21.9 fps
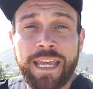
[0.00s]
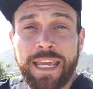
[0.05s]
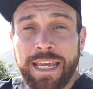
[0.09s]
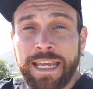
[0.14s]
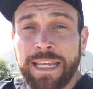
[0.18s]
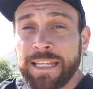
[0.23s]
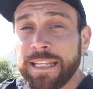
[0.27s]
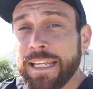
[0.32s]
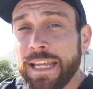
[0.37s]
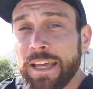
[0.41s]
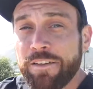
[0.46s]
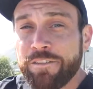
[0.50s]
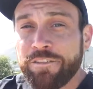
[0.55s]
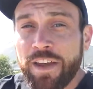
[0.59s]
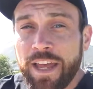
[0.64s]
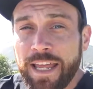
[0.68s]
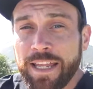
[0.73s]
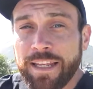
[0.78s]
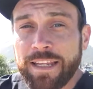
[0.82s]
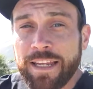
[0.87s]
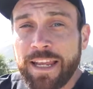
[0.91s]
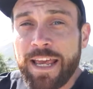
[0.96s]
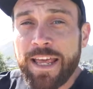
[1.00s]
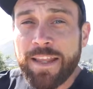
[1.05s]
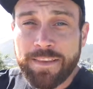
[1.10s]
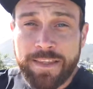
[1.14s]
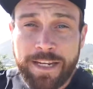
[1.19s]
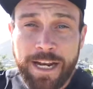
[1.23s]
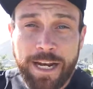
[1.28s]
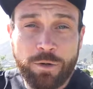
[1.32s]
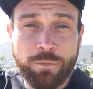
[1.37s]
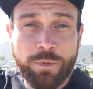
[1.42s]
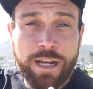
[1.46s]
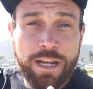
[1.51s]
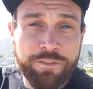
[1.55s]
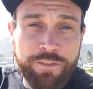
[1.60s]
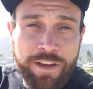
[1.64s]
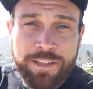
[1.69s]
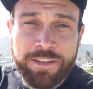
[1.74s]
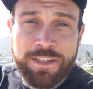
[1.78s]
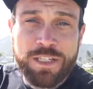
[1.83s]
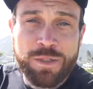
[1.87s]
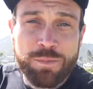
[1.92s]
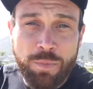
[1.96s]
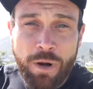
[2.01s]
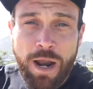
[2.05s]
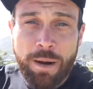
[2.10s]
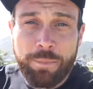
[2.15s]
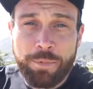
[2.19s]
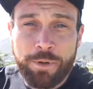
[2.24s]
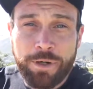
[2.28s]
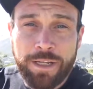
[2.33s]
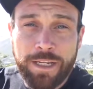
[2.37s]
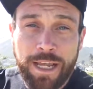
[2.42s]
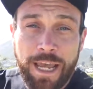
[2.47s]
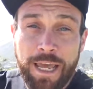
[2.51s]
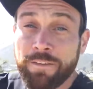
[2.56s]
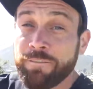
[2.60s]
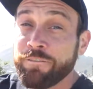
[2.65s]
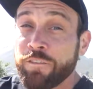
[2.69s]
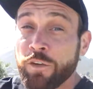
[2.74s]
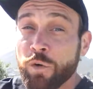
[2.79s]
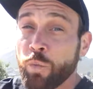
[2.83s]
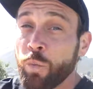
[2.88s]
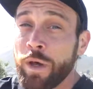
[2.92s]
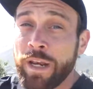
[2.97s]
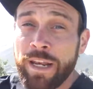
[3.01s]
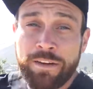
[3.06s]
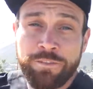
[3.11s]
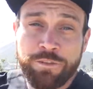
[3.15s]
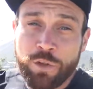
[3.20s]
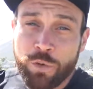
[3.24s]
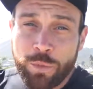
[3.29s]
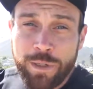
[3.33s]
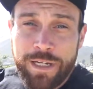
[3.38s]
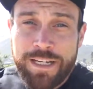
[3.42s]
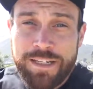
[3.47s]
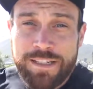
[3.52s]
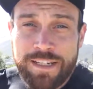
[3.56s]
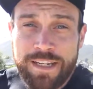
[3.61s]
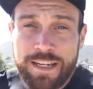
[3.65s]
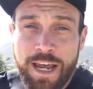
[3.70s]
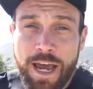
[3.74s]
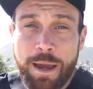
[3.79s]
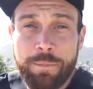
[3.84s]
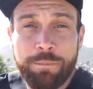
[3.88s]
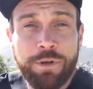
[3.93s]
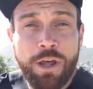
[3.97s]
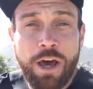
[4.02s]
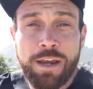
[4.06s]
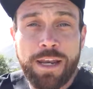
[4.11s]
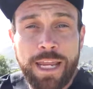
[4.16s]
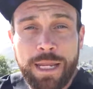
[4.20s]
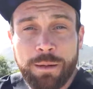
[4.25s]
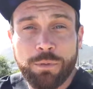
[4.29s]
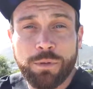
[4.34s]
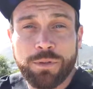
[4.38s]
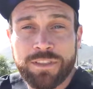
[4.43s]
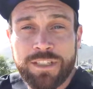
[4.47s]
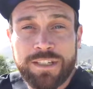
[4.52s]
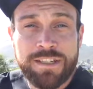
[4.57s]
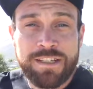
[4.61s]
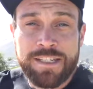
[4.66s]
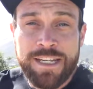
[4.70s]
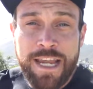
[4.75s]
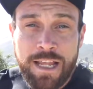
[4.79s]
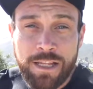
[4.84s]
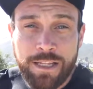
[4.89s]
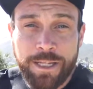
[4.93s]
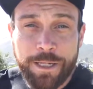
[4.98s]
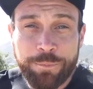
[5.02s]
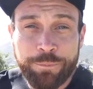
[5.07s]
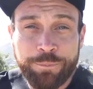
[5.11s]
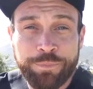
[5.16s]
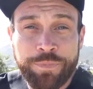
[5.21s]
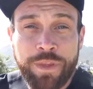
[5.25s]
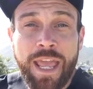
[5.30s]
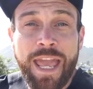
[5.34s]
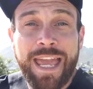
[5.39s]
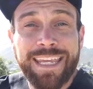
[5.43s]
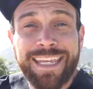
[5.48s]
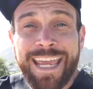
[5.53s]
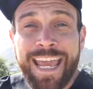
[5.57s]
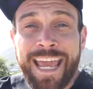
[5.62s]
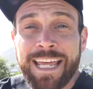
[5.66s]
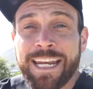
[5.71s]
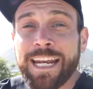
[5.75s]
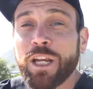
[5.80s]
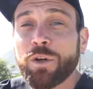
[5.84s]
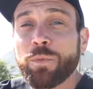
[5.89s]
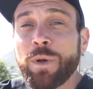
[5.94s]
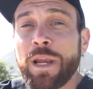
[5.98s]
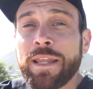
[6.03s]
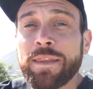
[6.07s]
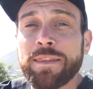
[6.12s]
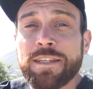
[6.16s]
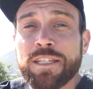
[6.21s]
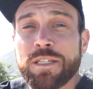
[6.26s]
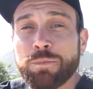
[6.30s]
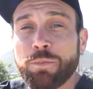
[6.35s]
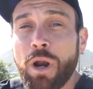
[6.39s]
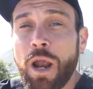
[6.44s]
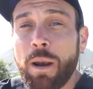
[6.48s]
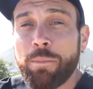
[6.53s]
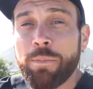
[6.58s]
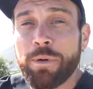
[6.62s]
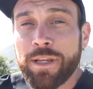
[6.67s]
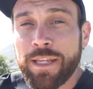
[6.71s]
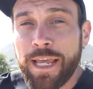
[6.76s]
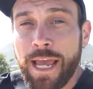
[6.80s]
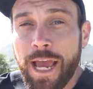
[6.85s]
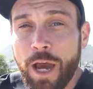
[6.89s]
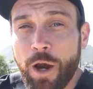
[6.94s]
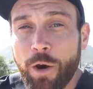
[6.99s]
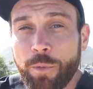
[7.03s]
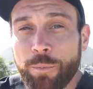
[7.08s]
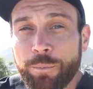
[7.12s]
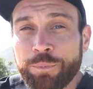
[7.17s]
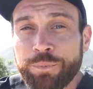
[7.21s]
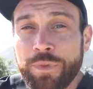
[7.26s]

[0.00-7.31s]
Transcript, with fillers: in the event that I renovate this property and for whatever reason I'm not able to sell it, can I rent this property out?